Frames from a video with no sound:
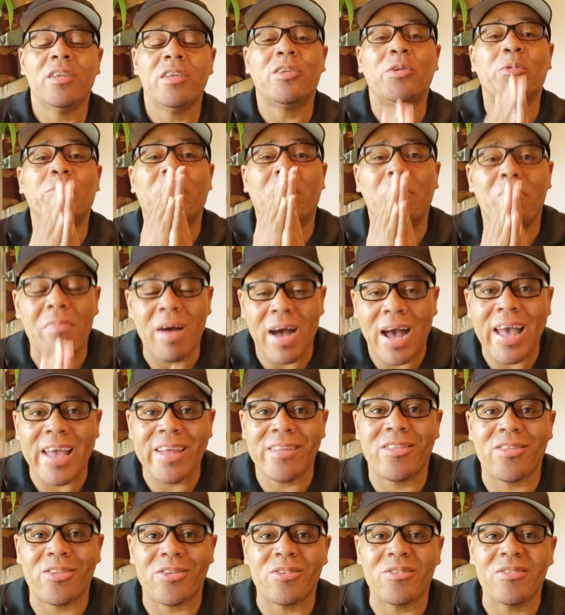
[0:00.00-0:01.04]
to
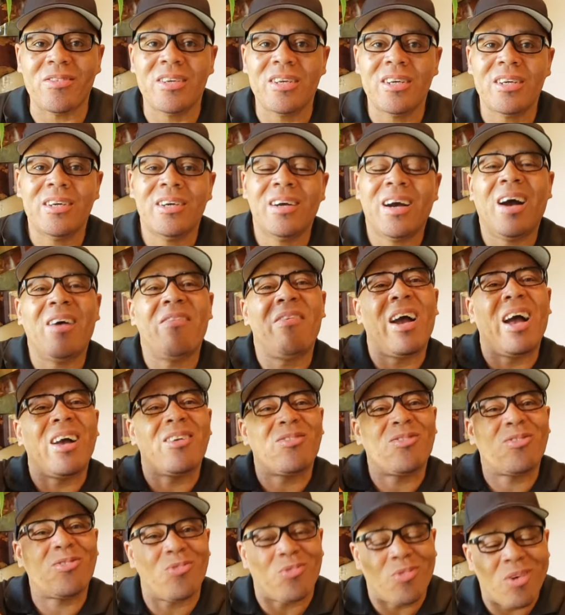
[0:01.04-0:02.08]
remind you of how
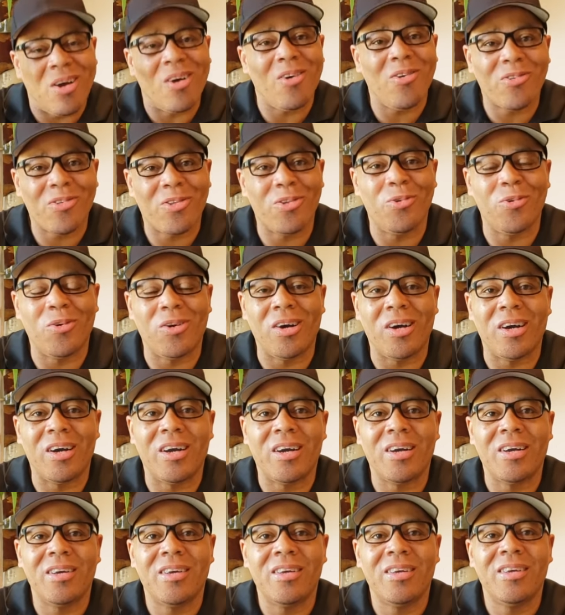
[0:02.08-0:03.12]
strong you
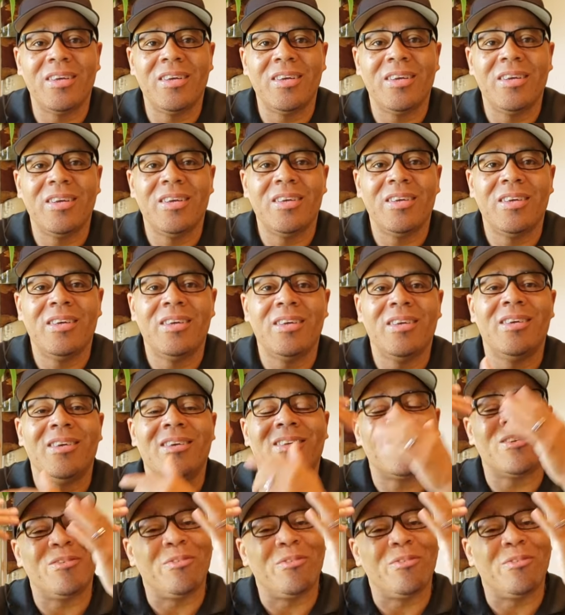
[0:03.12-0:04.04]
are.